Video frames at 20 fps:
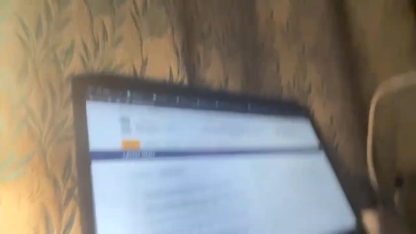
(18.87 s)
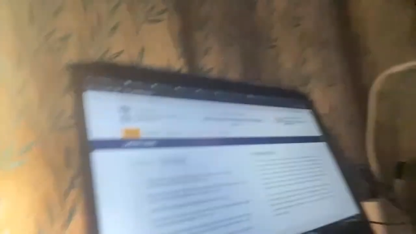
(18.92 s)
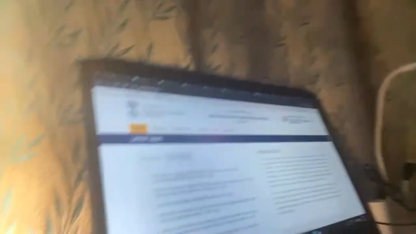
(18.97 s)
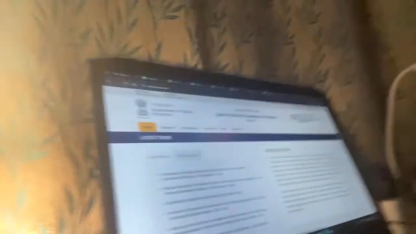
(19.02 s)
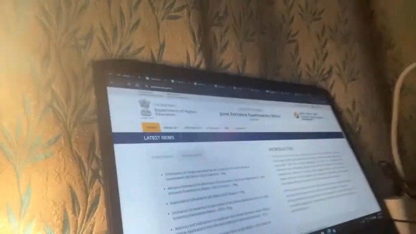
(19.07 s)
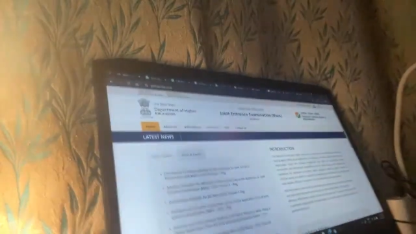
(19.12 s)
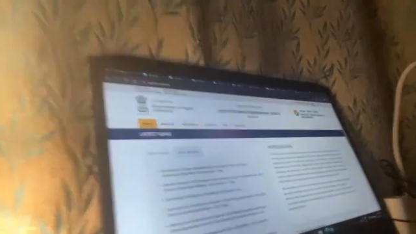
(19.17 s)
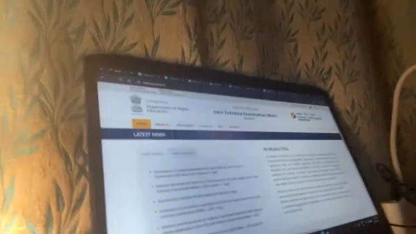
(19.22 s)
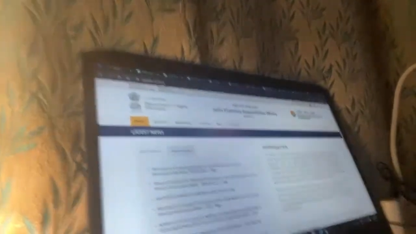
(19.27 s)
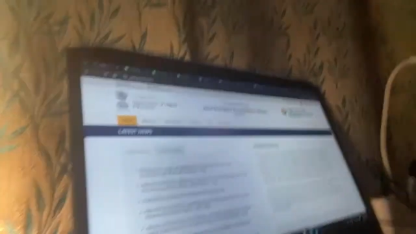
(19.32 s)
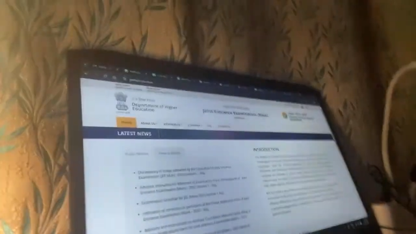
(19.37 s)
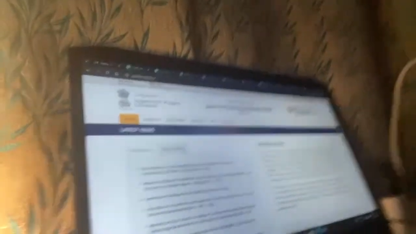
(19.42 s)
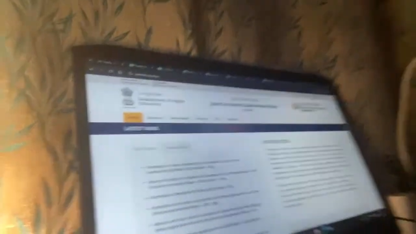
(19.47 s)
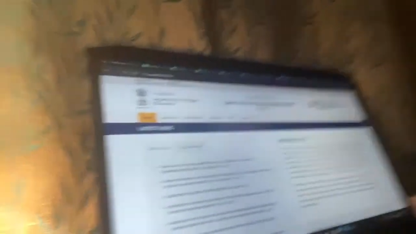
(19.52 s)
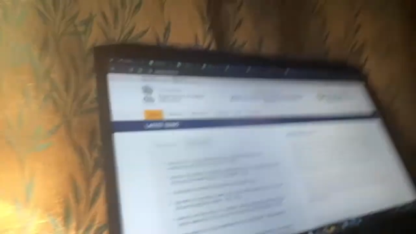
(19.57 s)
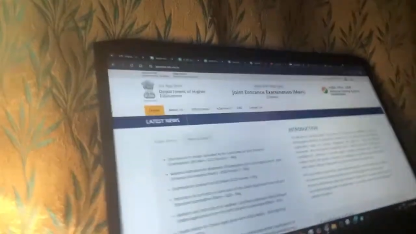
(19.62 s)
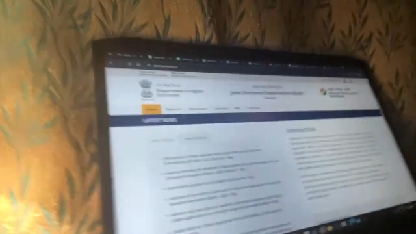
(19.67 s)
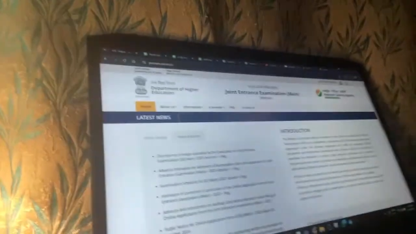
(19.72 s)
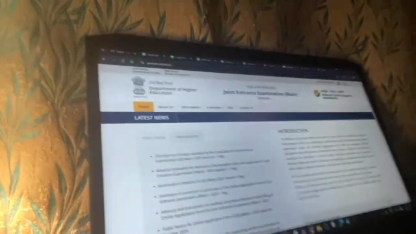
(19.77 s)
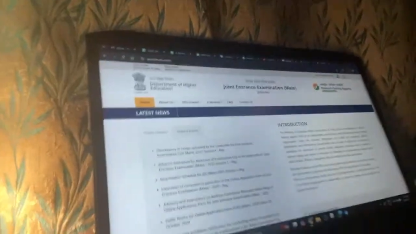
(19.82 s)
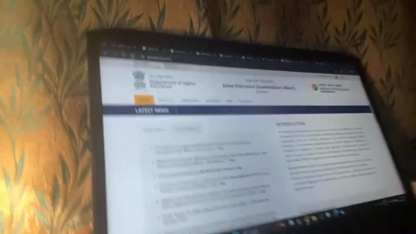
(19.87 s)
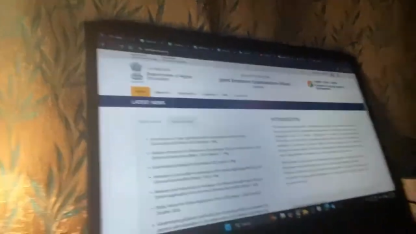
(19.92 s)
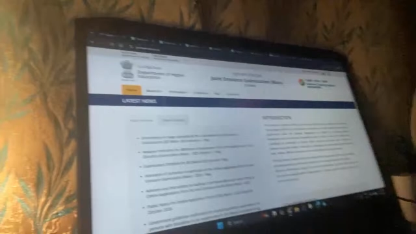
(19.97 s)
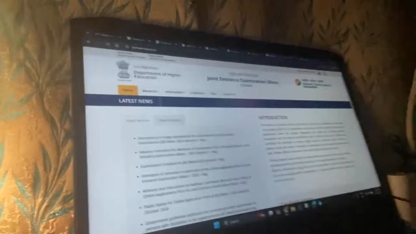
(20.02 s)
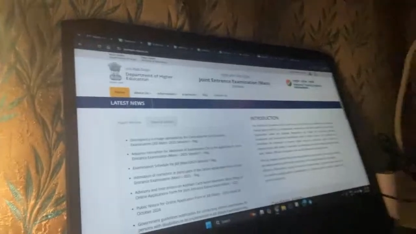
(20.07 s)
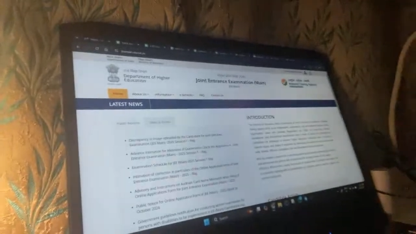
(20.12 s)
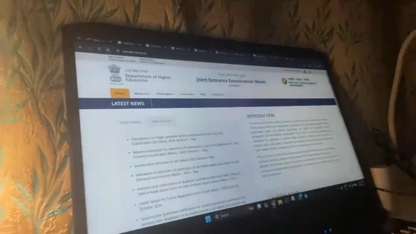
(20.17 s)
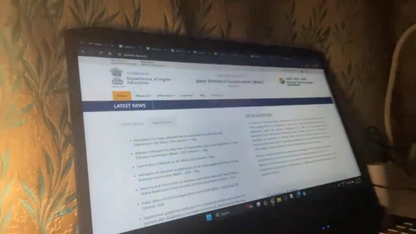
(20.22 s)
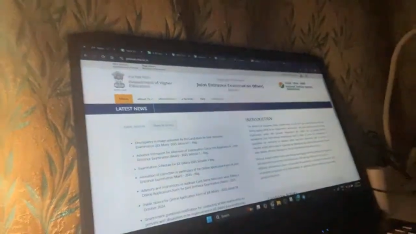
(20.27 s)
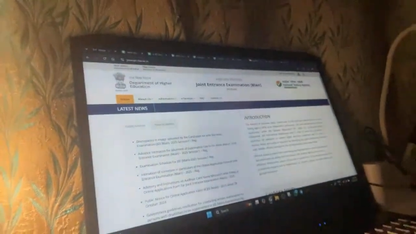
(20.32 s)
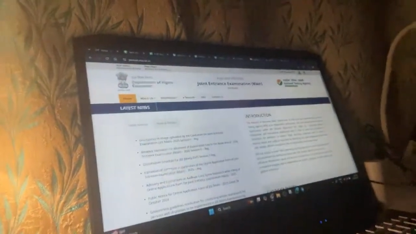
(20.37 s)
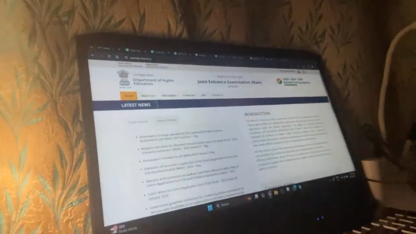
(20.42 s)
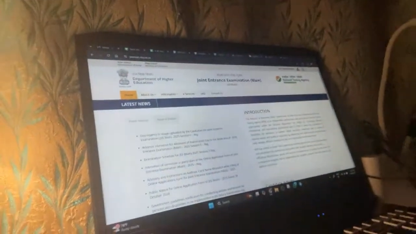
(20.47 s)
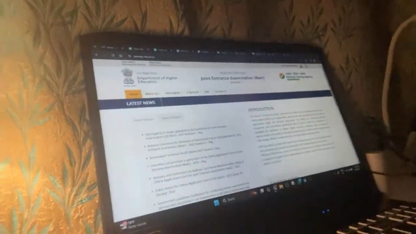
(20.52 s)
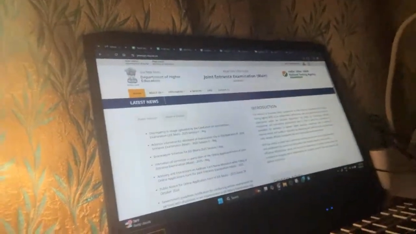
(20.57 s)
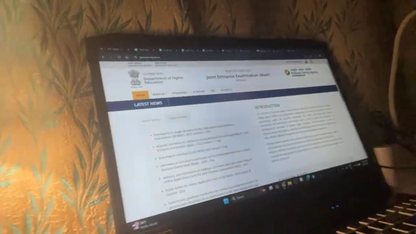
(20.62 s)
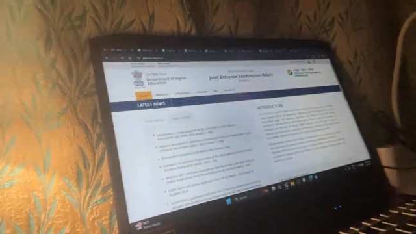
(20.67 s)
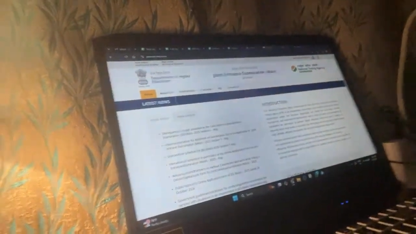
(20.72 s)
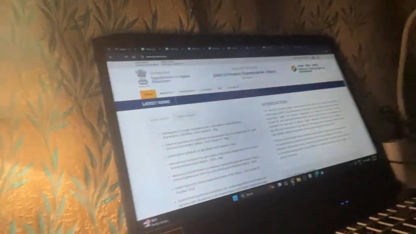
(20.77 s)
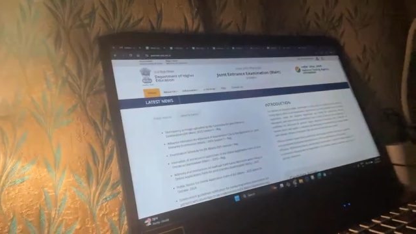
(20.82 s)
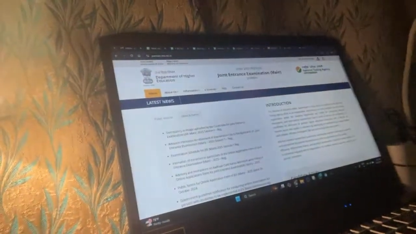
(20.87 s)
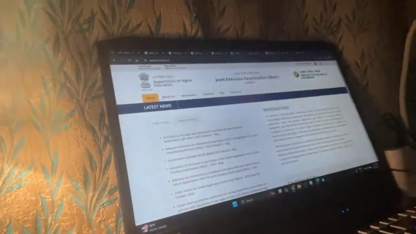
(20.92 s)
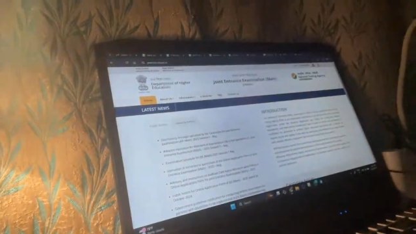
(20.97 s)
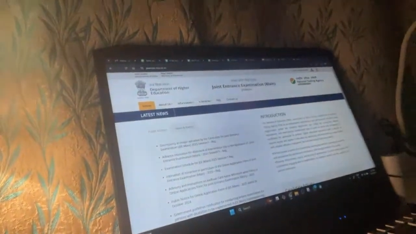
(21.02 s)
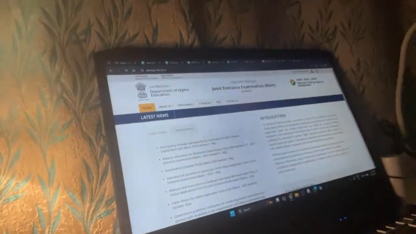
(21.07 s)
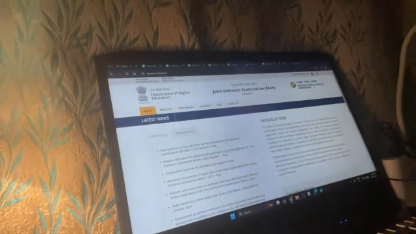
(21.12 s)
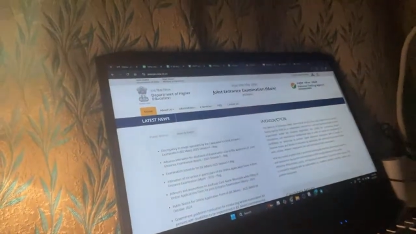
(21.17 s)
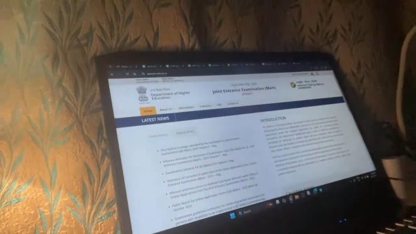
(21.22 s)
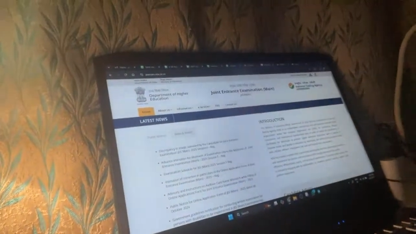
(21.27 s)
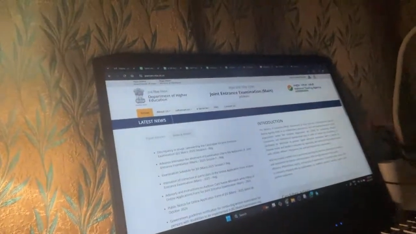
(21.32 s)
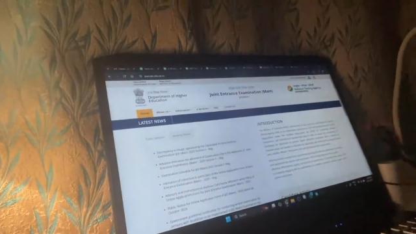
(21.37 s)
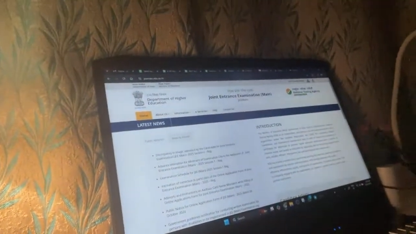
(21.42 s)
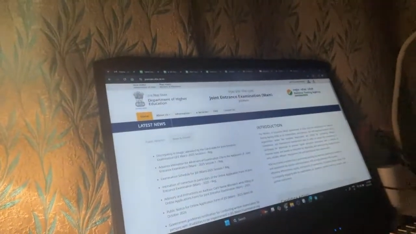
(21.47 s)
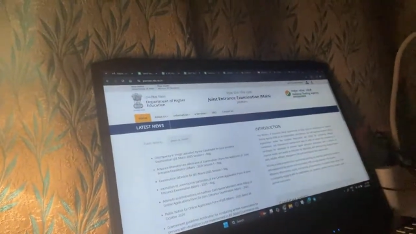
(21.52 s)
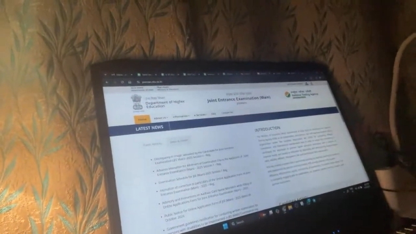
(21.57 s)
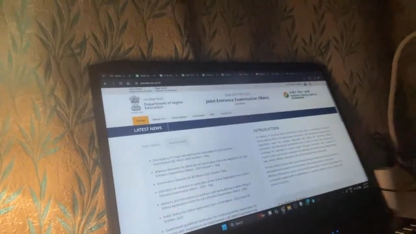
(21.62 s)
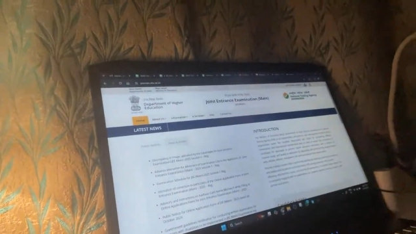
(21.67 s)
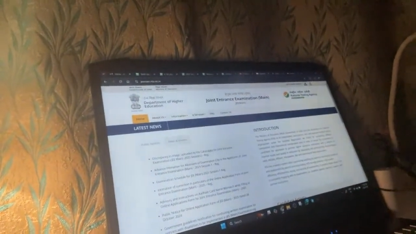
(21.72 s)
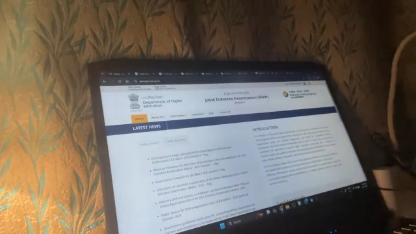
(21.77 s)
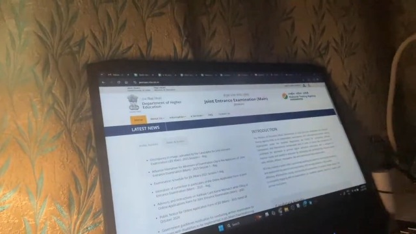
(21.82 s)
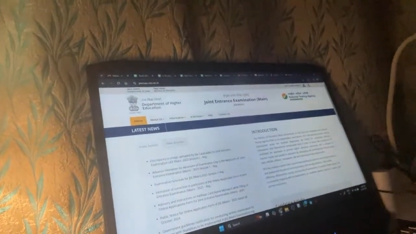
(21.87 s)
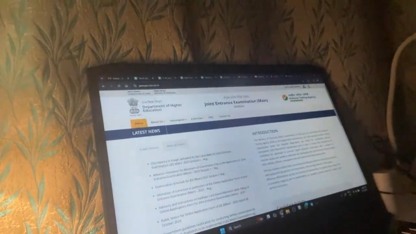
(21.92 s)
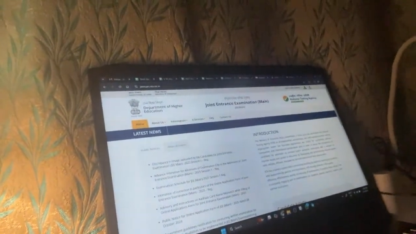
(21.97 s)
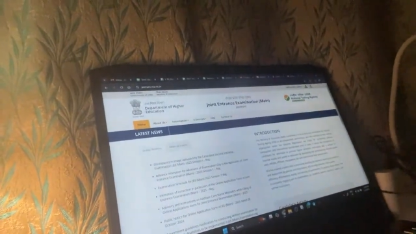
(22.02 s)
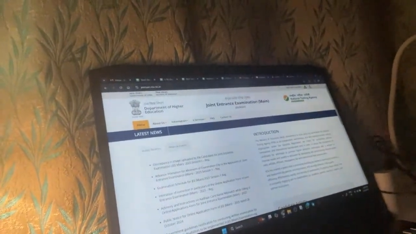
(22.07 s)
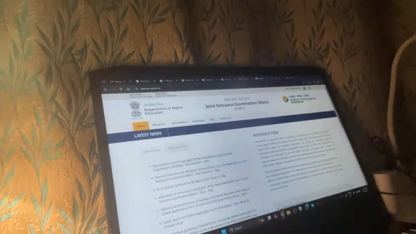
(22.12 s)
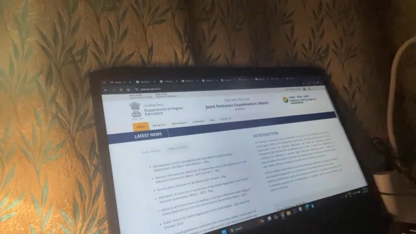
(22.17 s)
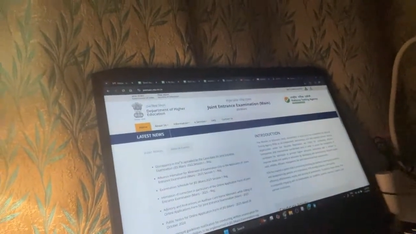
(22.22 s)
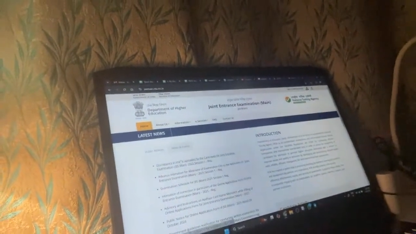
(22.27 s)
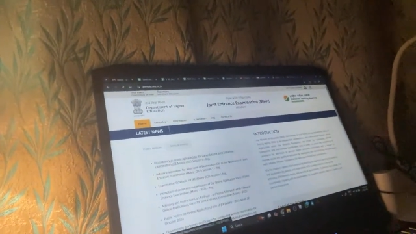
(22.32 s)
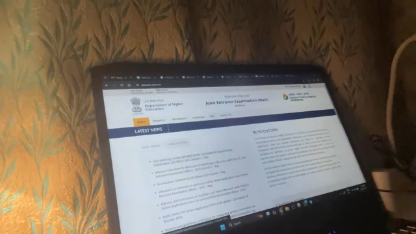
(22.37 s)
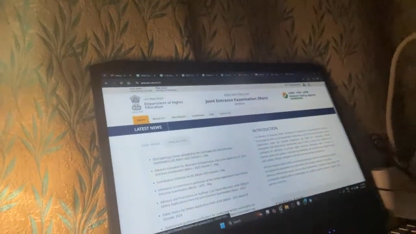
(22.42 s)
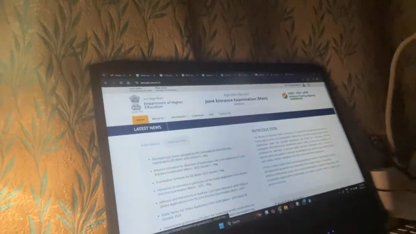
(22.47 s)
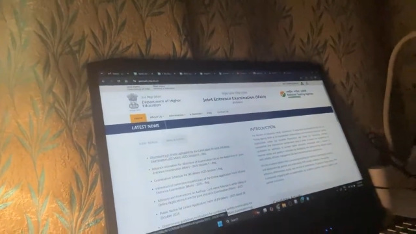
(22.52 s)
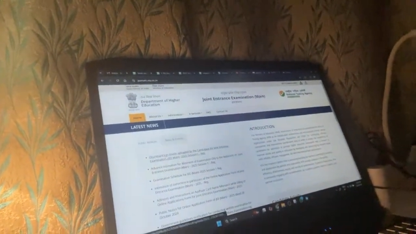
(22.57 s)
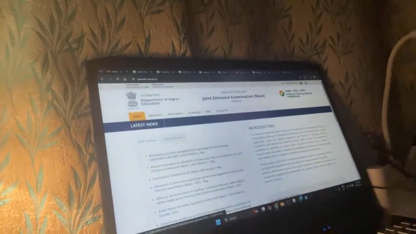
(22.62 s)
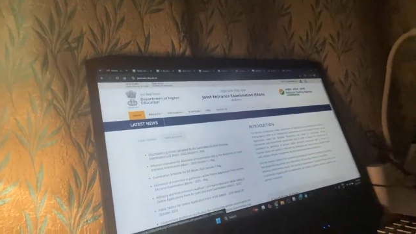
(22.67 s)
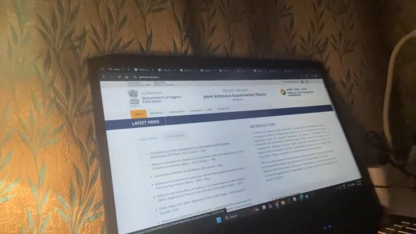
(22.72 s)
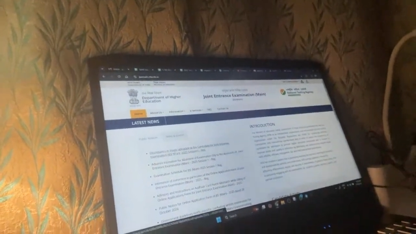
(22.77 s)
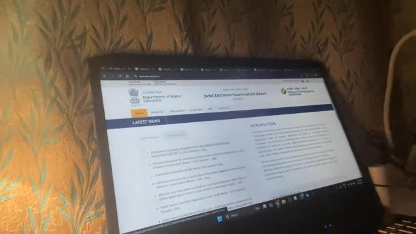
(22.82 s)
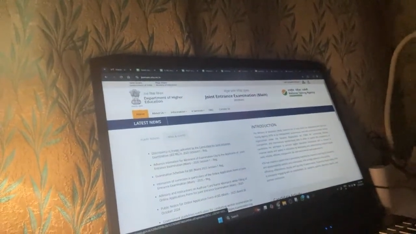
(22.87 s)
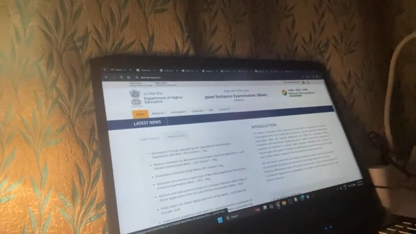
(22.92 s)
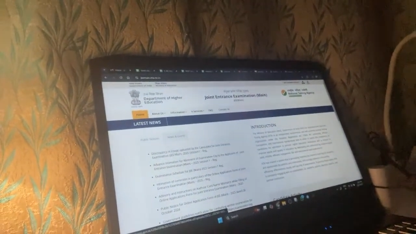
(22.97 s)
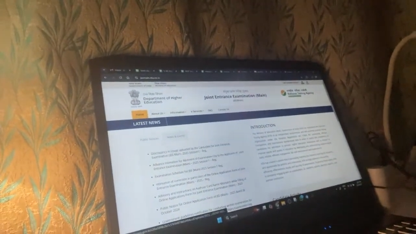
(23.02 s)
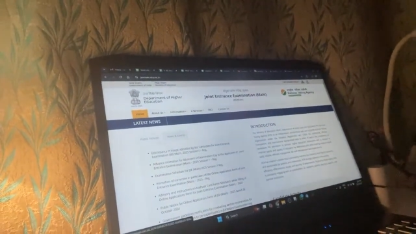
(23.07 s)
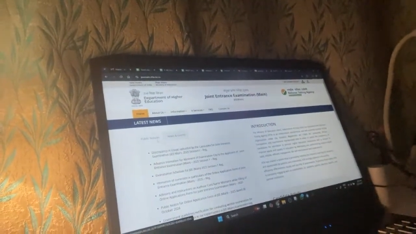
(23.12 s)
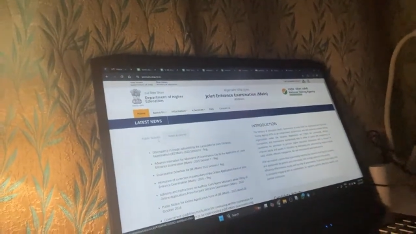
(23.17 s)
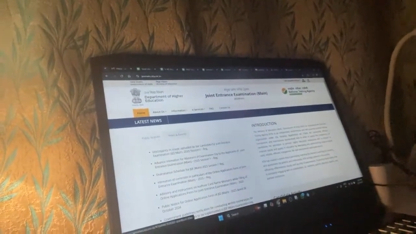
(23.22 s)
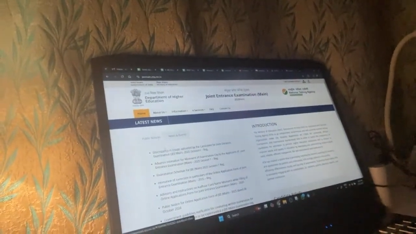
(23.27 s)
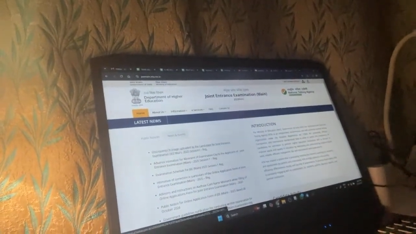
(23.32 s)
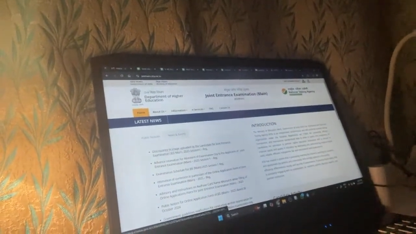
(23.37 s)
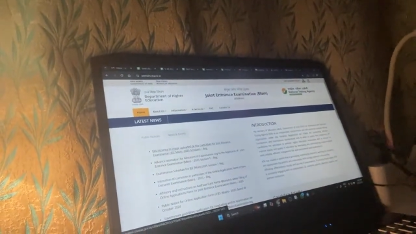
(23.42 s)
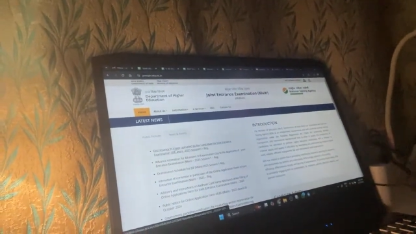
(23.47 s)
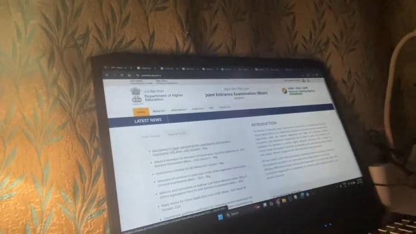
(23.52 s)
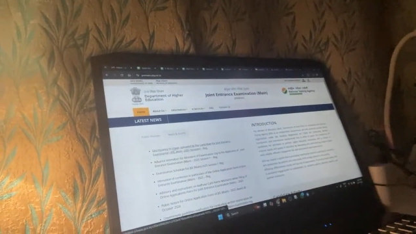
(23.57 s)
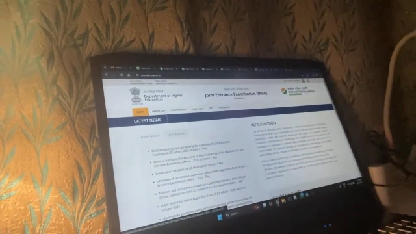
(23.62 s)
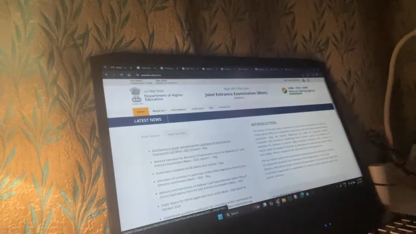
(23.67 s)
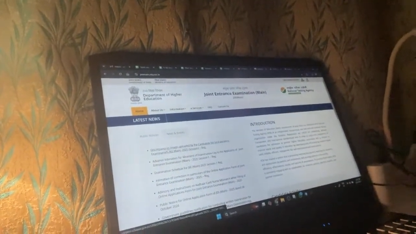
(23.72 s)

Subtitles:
(no speaker visible)